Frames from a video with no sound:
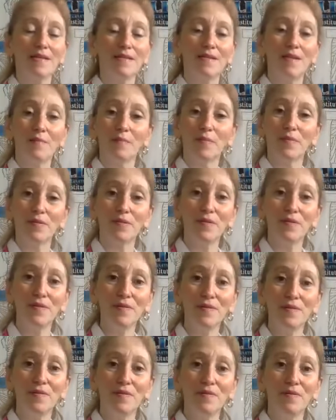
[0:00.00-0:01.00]
Number
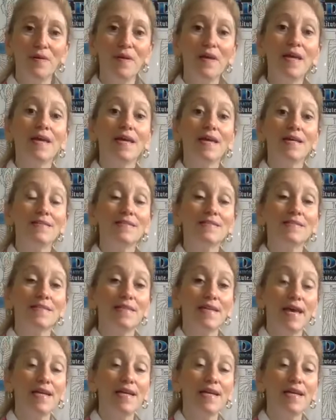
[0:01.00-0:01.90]
2 is